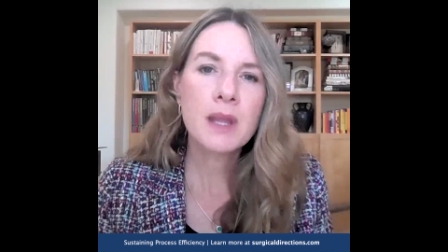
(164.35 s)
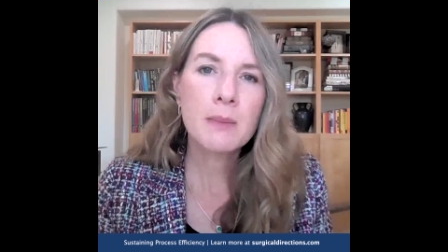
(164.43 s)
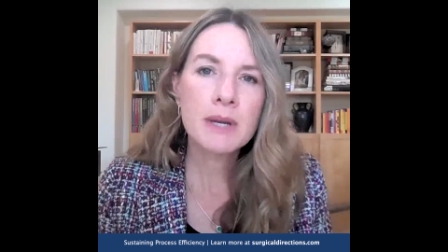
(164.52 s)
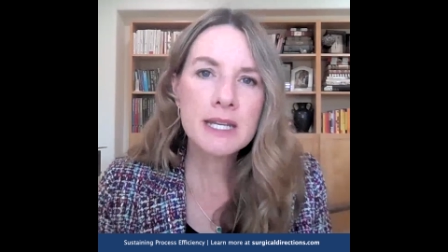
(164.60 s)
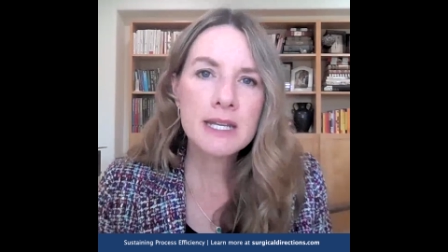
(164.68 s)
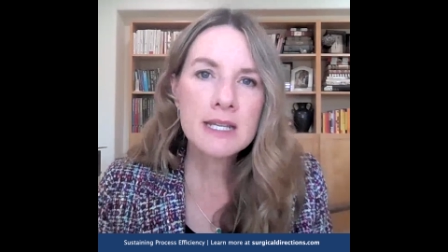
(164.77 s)

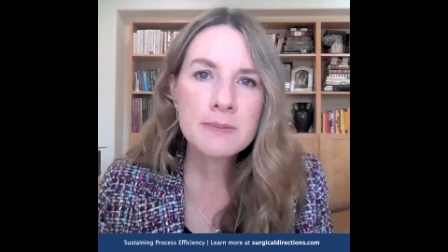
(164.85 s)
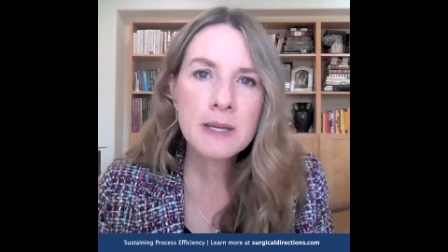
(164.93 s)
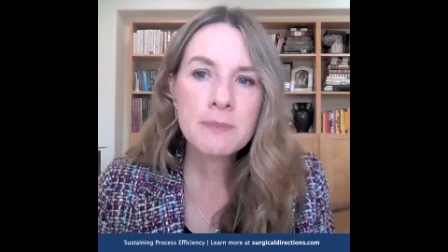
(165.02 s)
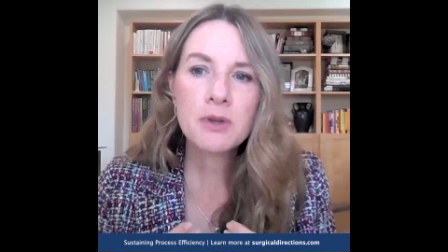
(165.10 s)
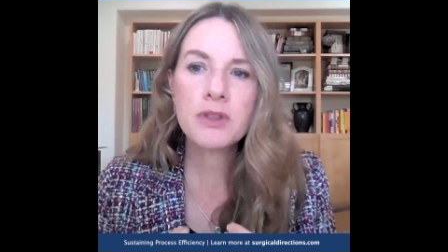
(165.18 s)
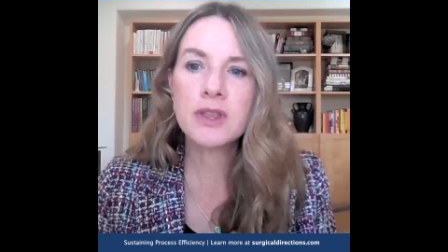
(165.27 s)
but it gets
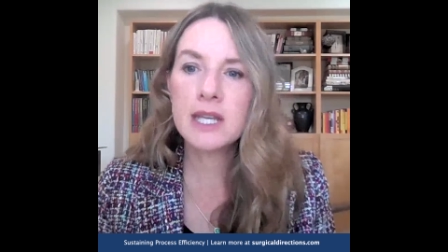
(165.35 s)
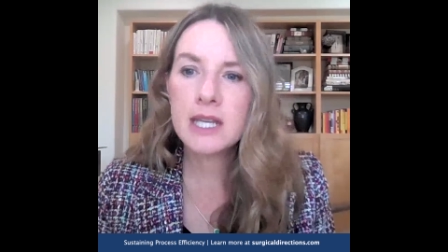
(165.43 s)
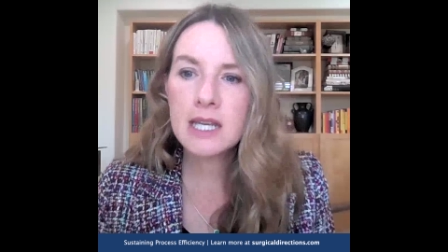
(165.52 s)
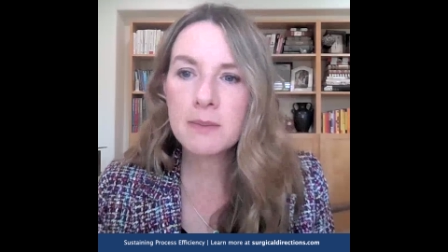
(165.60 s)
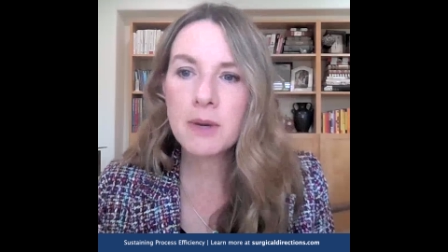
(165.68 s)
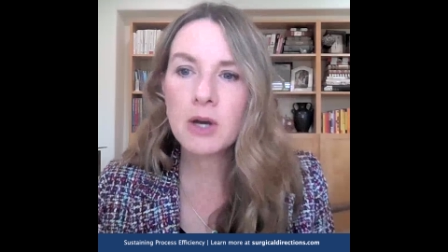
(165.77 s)
people
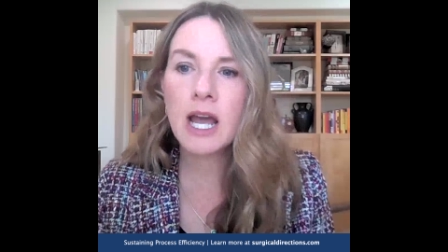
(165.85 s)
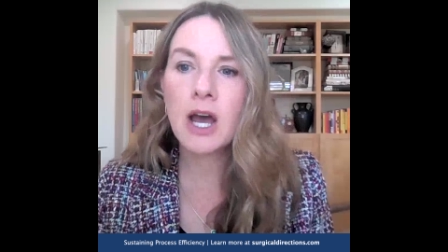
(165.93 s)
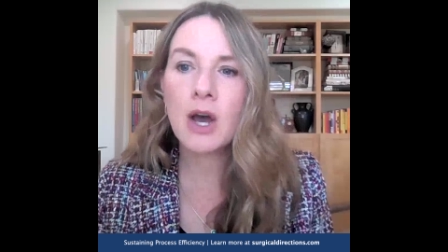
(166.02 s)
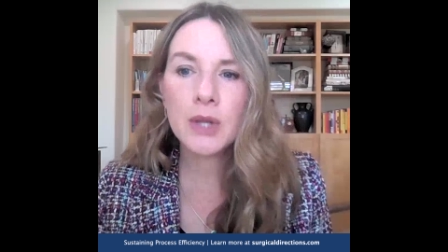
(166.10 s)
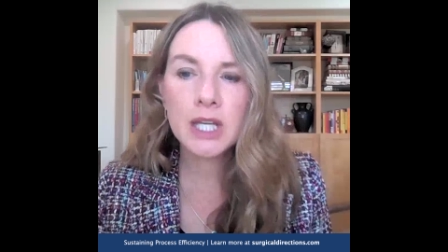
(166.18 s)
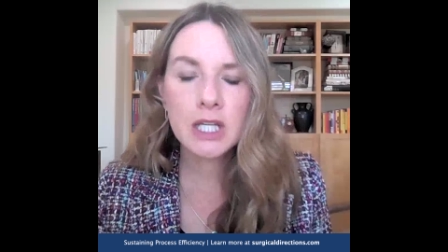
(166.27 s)
thinking about
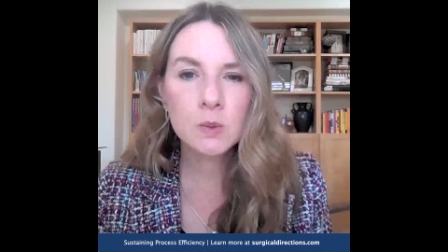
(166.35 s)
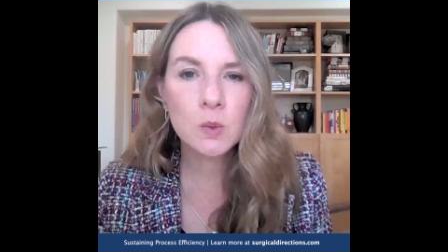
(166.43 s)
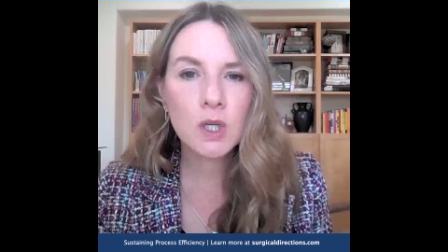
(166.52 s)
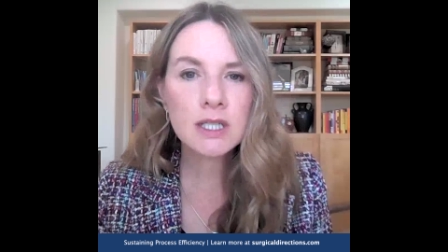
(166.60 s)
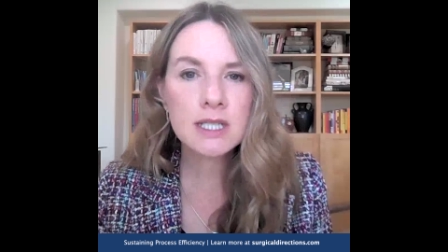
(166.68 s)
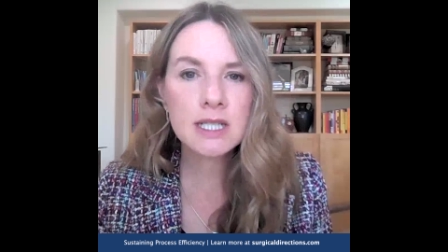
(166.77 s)
how they can
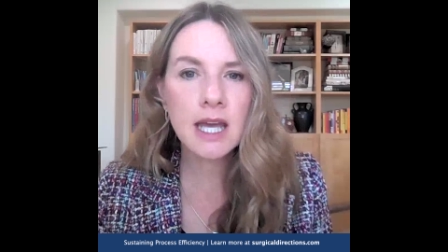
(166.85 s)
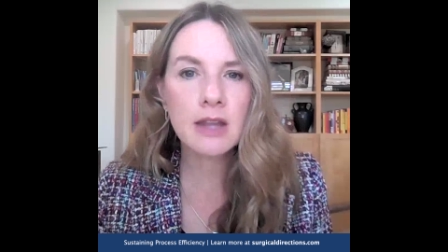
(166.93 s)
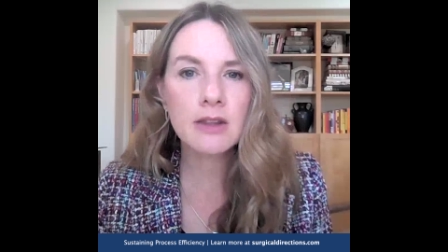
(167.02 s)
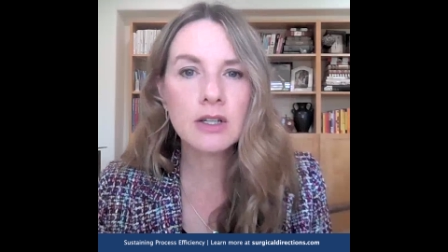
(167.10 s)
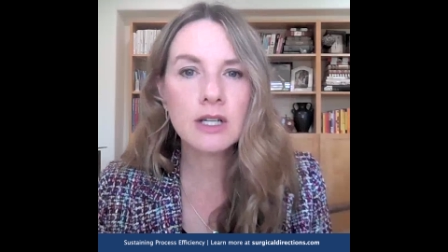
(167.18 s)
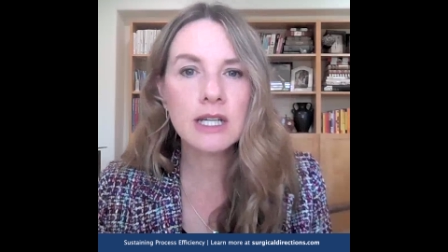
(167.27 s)
work
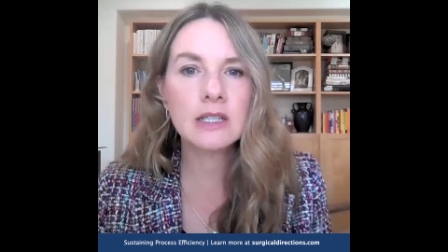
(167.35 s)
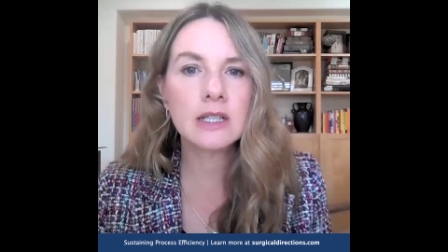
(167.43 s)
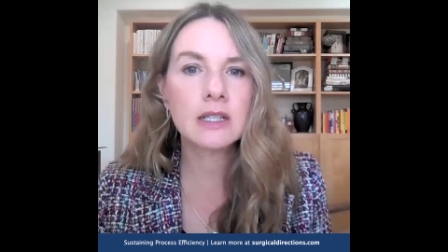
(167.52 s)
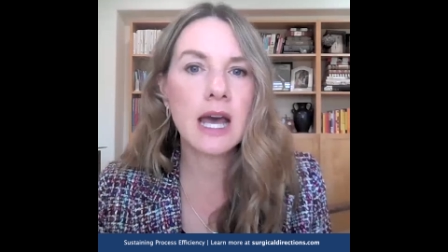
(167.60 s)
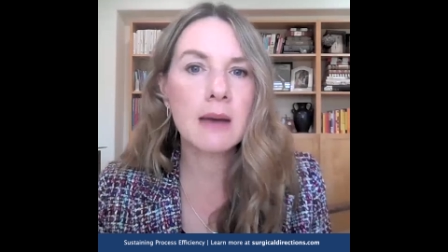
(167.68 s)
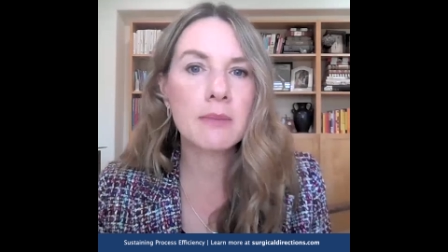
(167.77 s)
together and
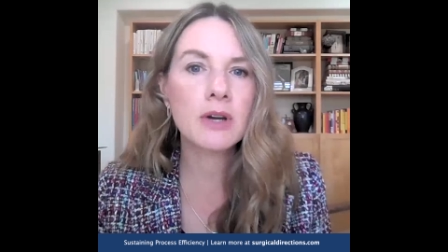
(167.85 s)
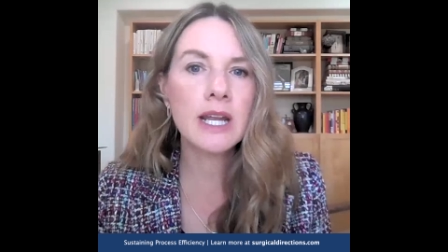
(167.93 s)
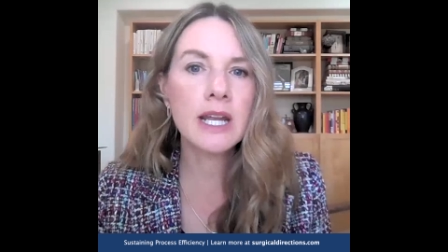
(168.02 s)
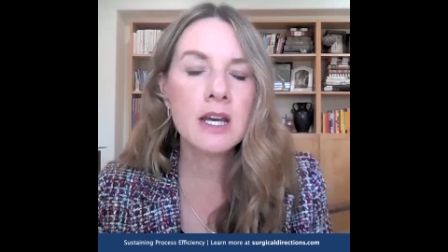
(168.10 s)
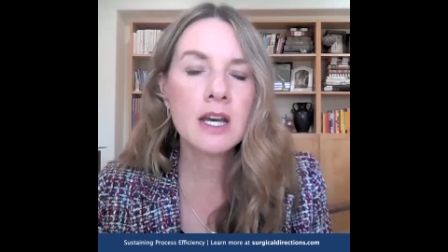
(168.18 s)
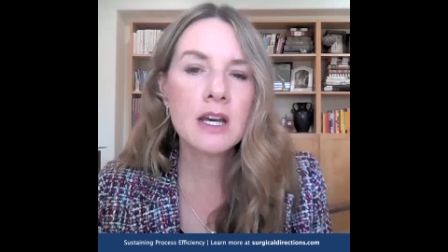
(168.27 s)

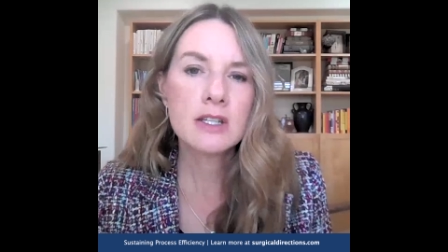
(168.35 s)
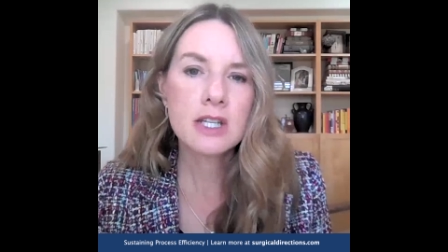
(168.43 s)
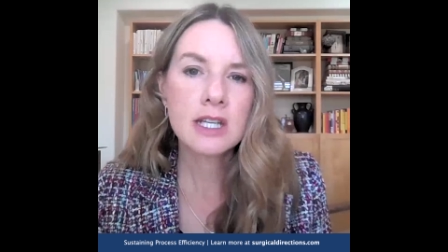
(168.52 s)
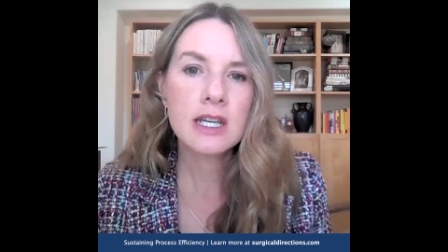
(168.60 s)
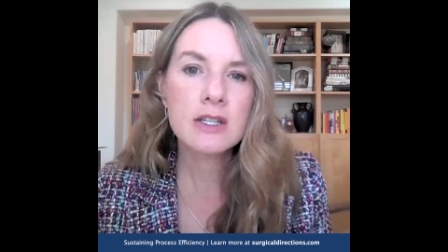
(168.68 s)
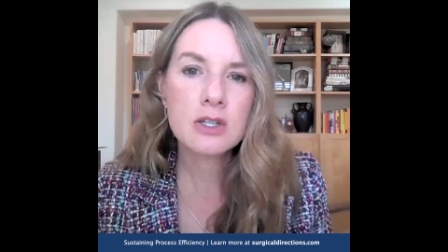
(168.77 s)
collaborate
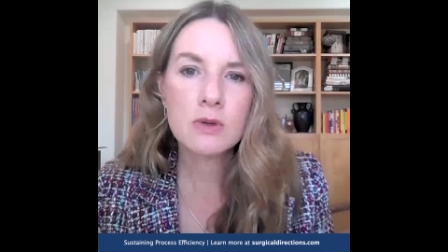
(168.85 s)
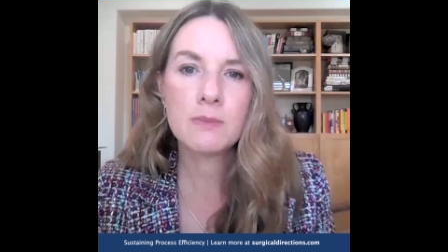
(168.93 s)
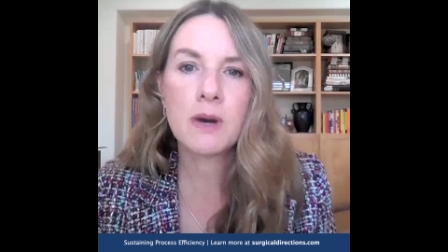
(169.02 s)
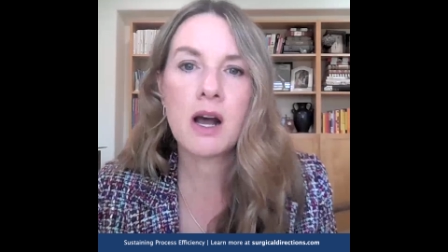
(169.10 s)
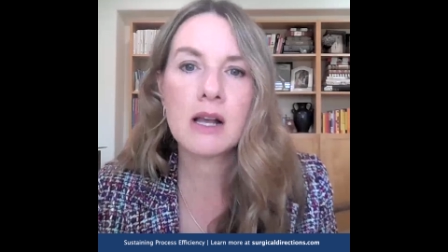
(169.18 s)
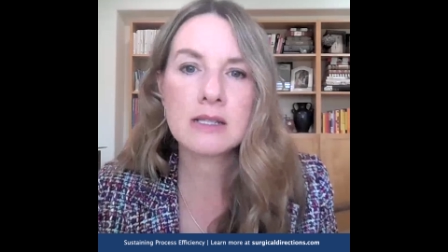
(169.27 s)
to get to a
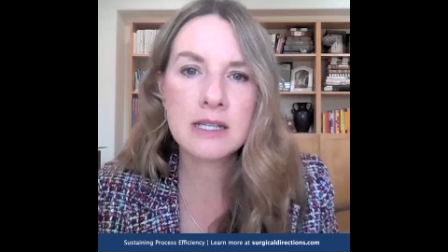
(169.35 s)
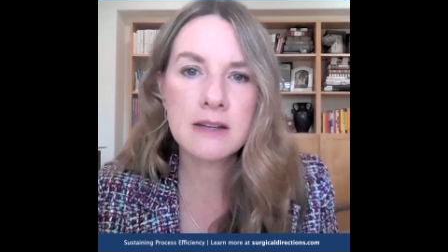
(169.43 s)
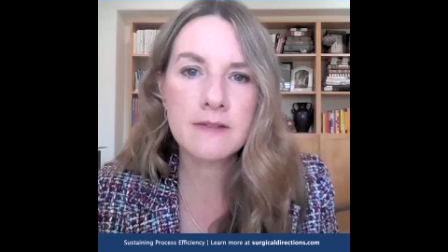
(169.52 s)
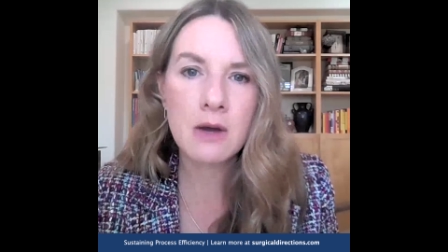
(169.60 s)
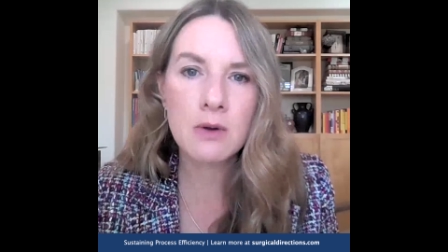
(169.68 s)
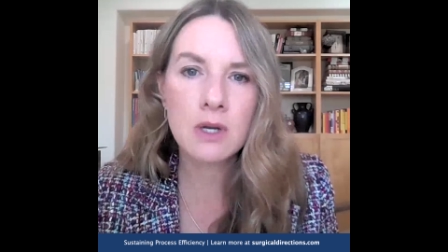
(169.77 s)

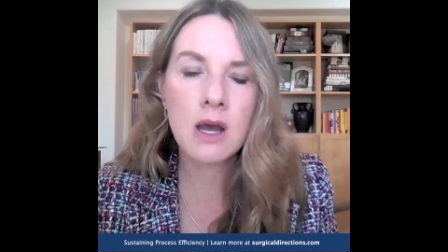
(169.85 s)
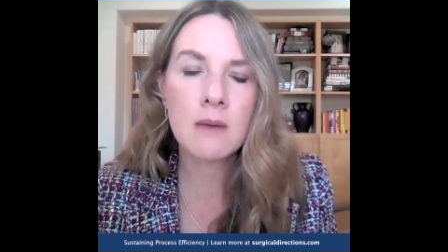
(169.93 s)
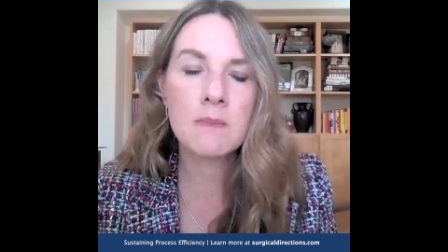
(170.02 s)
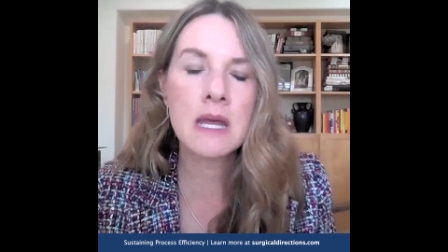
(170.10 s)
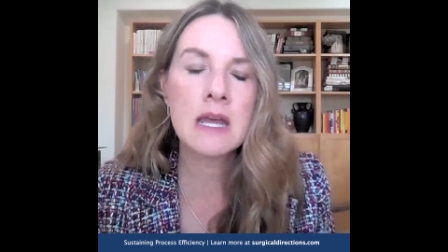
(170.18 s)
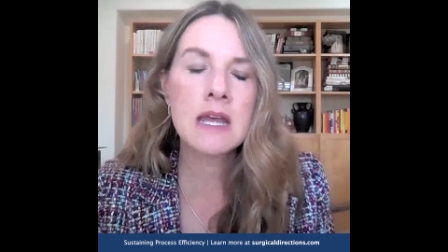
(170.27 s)
positive
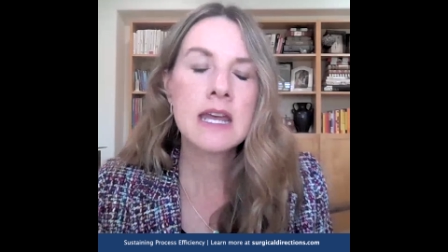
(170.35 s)
outcome.